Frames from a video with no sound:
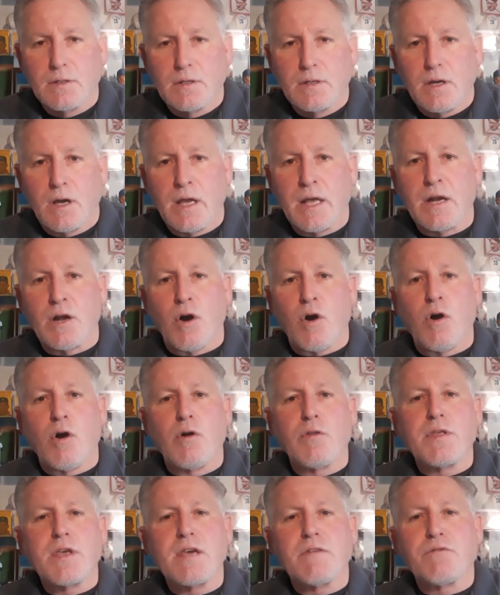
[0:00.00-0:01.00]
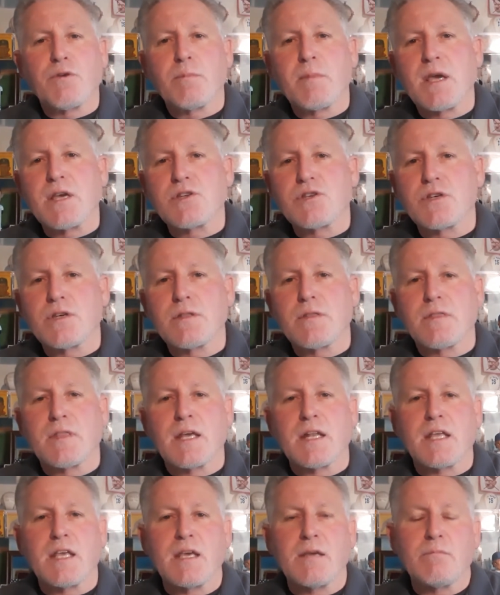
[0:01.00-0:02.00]
And all the information
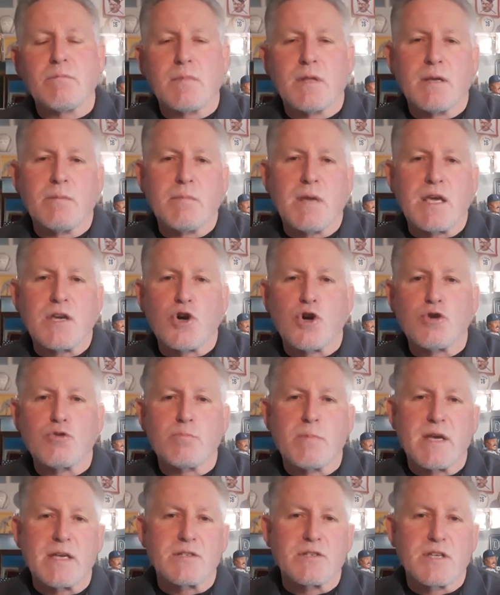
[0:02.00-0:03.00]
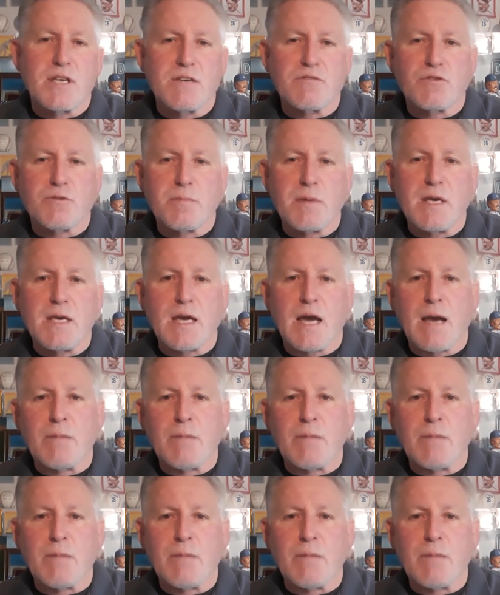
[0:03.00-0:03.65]
that inmate Gomez gives me,